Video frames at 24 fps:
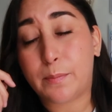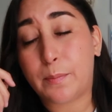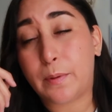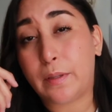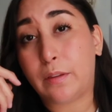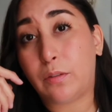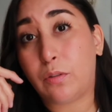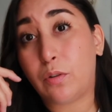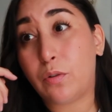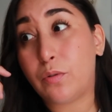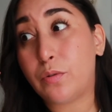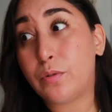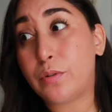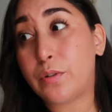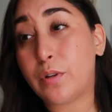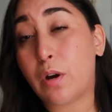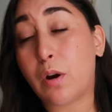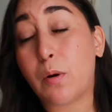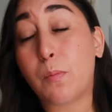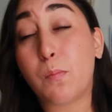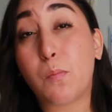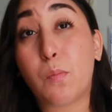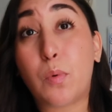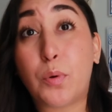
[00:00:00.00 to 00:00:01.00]
but those
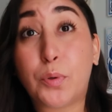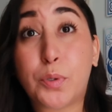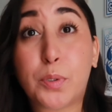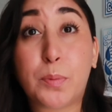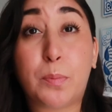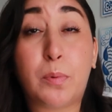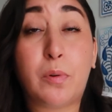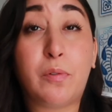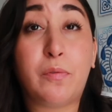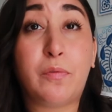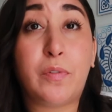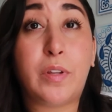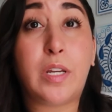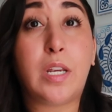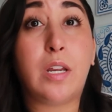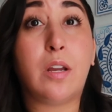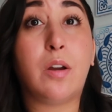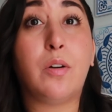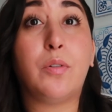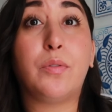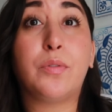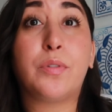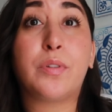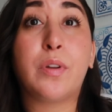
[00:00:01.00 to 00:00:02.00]
are multiple
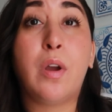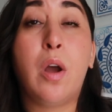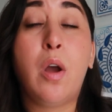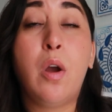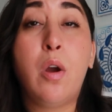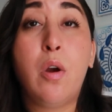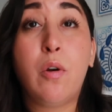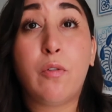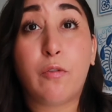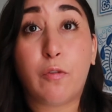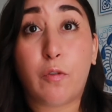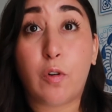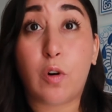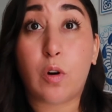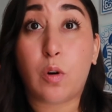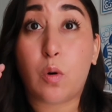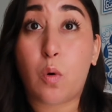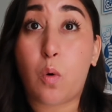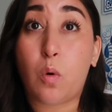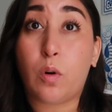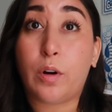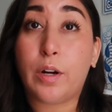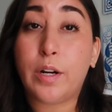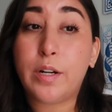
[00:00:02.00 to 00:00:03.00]
videos for a
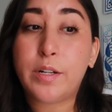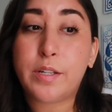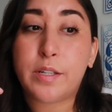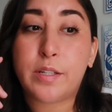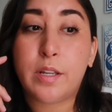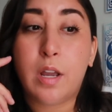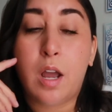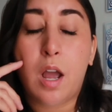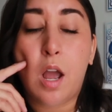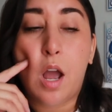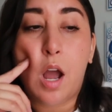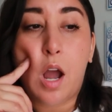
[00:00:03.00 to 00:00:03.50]
course.